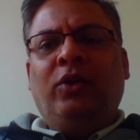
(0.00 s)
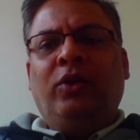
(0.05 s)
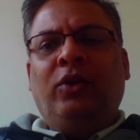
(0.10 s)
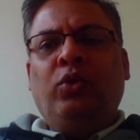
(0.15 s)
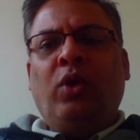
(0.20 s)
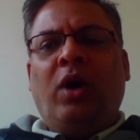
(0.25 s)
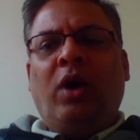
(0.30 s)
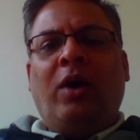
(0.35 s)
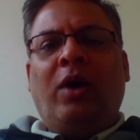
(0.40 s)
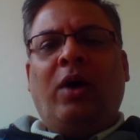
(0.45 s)

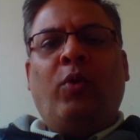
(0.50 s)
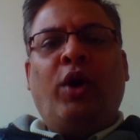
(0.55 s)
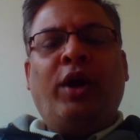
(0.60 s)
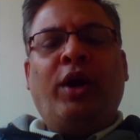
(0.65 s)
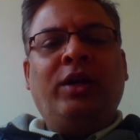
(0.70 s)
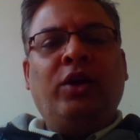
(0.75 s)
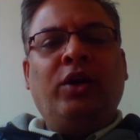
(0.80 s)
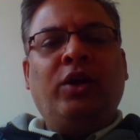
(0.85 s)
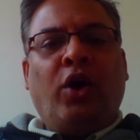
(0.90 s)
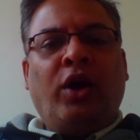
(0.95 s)
to
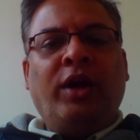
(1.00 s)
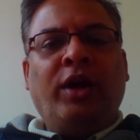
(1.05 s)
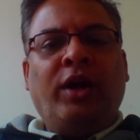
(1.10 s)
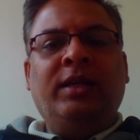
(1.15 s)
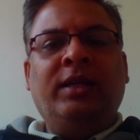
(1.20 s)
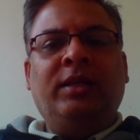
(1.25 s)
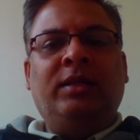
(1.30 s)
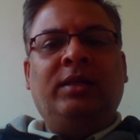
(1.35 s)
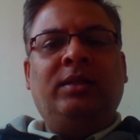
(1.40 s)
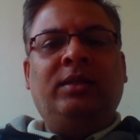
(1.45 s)
avoid
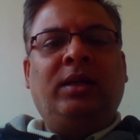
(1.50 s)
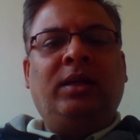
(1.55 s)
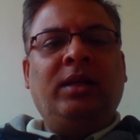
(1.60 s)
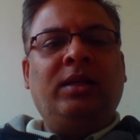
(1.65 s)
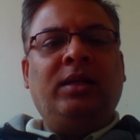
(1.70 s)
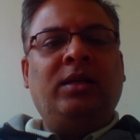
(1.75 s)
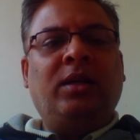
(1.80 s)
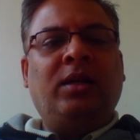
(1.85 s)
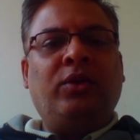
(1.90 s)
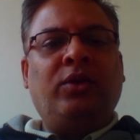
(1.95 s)
noise, the
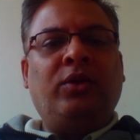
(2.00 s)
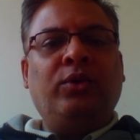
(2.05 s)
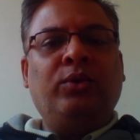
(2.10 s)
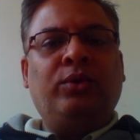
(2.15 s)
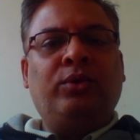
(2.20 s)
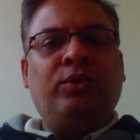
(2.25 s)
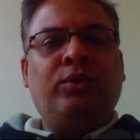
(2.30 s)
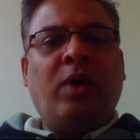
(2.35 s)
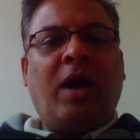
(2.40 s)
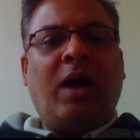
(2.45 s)
teacher
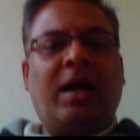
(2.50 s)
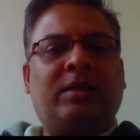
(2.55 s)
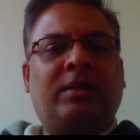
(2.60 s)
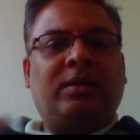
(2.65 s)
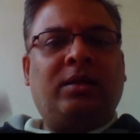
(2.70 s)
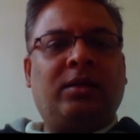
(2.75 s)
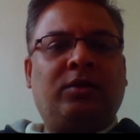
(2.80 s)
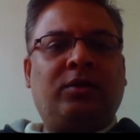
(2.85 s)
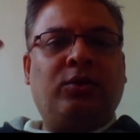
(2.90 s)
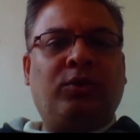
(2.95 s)
used to
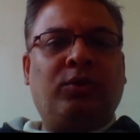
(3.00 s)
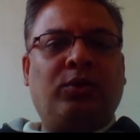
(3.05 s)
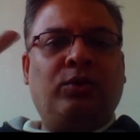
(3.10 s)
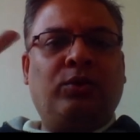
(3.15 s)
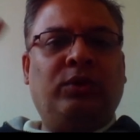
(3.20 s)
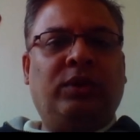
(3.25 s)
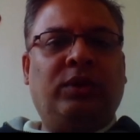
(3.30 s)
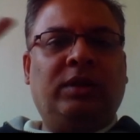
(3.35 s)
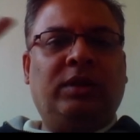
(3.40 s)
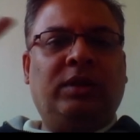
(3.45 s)
ask us to
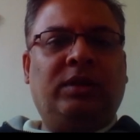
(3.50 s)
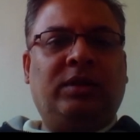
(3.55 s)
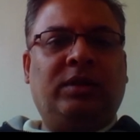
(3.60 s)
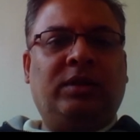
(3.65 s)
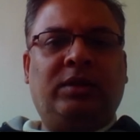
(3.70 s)
do this